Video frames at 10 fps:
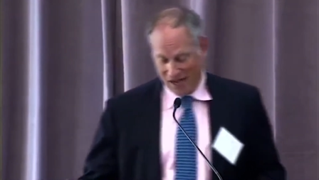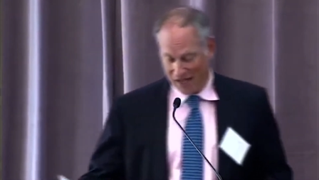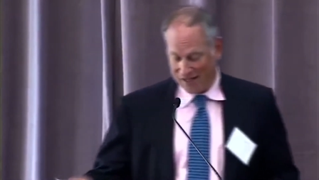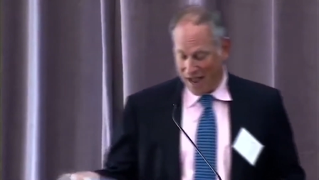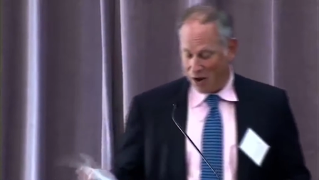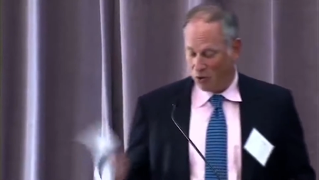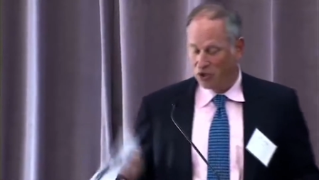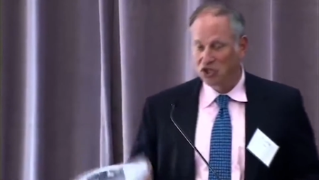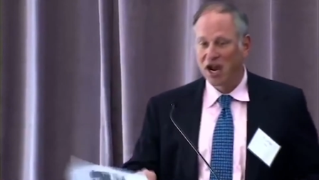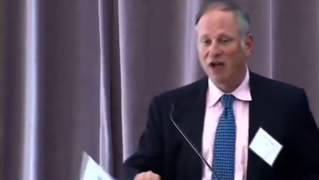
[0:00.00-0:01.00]
tackle the
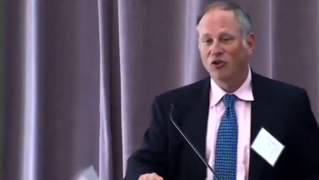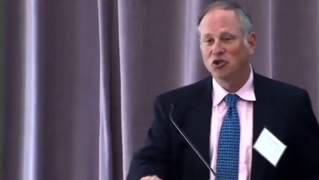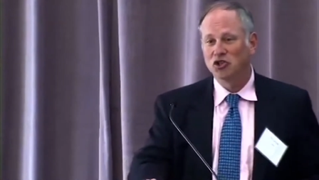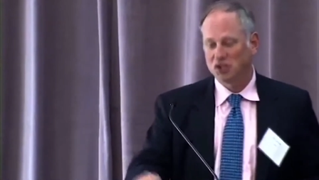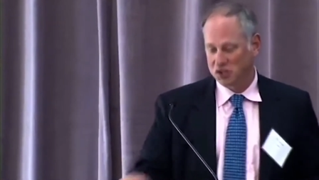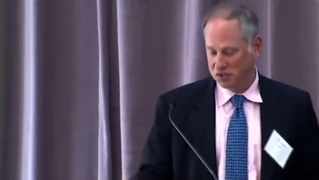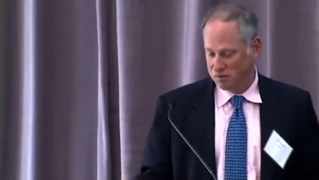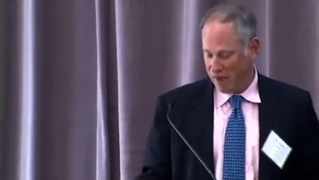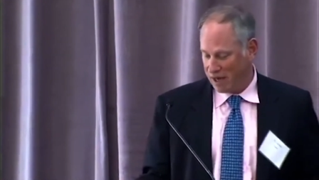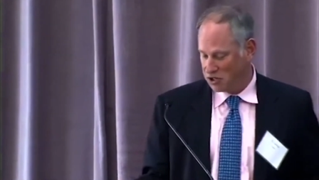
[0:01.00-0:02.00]
challenges,
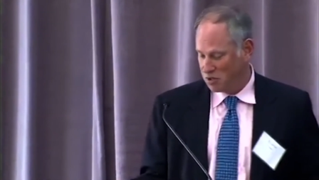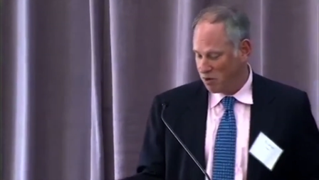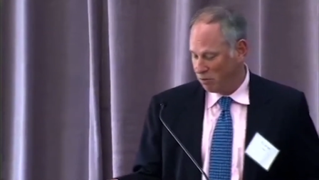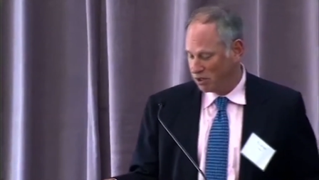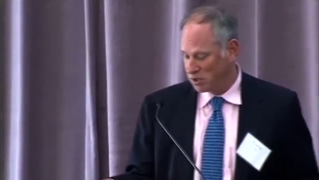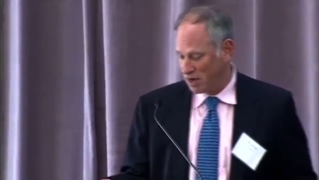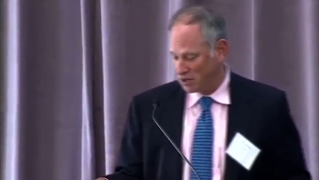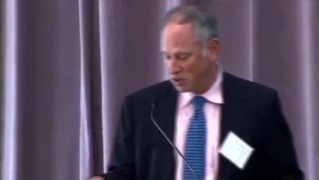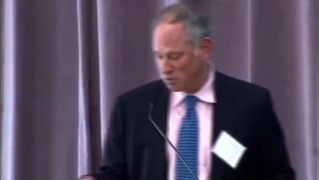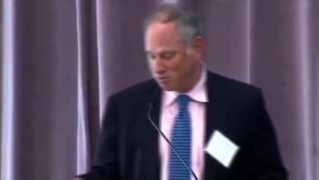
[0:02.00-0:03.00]
managing public
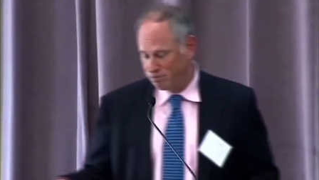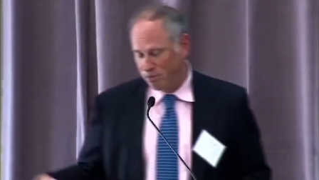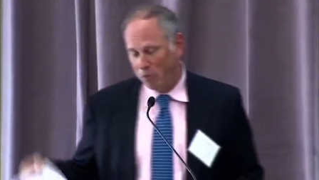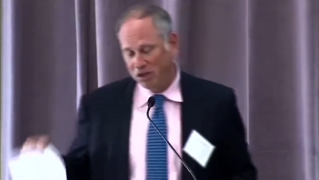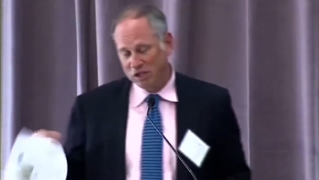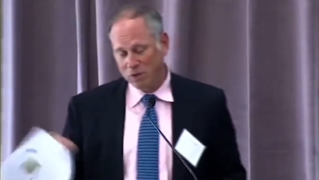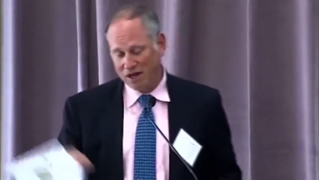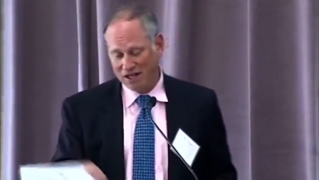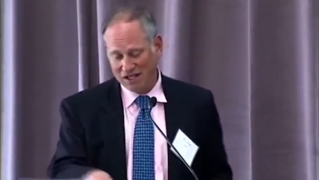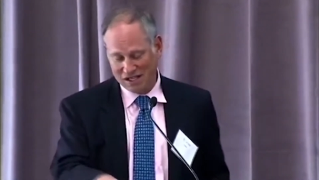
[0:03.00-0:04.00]

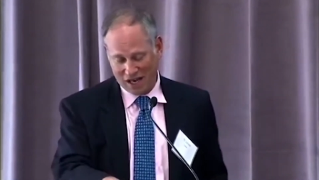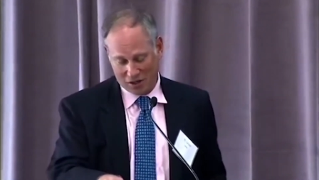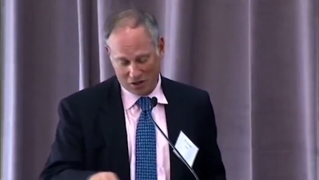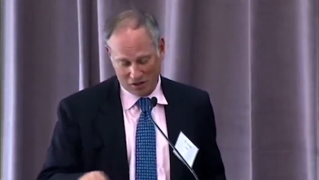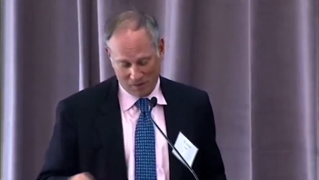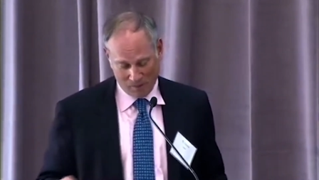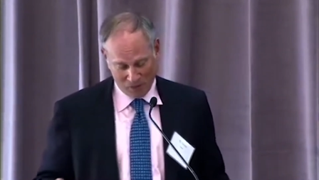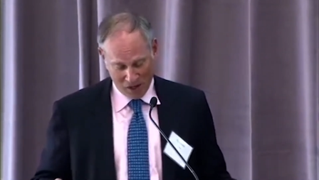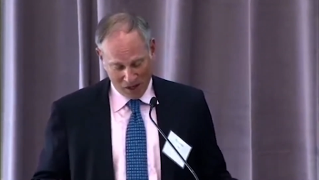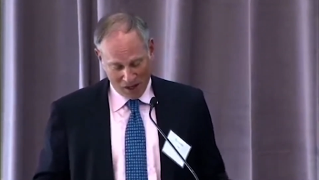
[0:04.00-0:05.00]
spending sector,
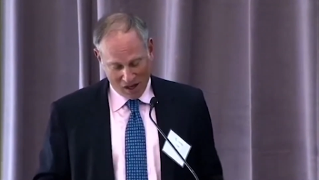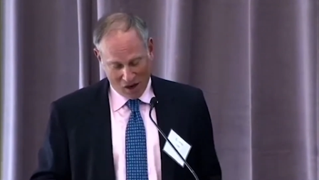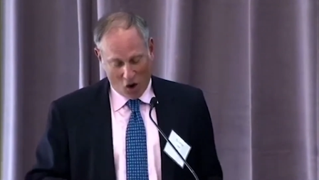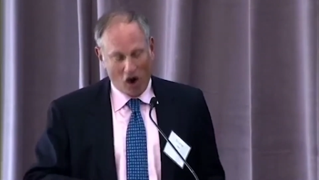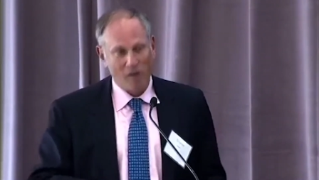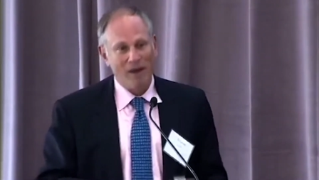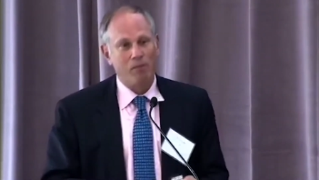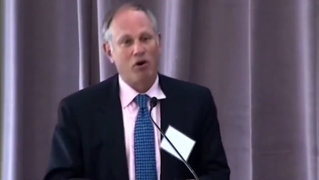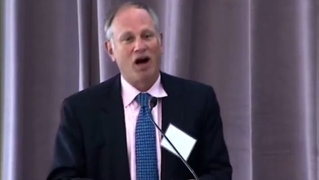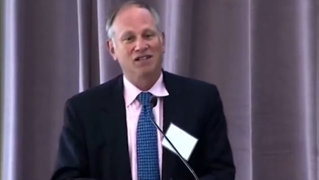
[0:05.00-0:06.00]
automate
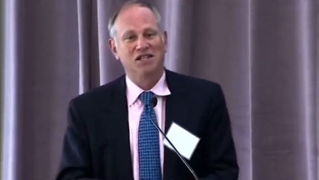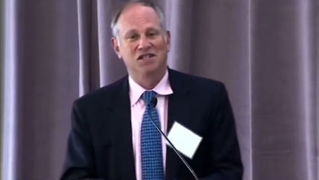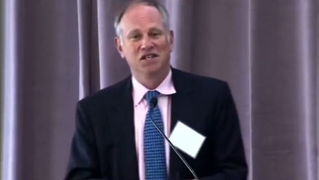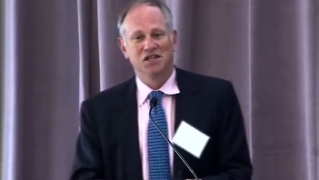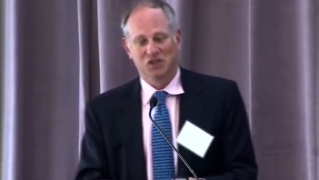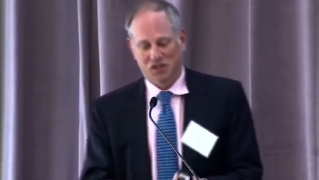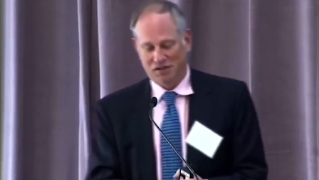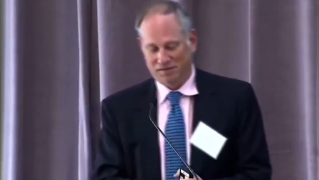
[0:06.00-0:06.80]
processes,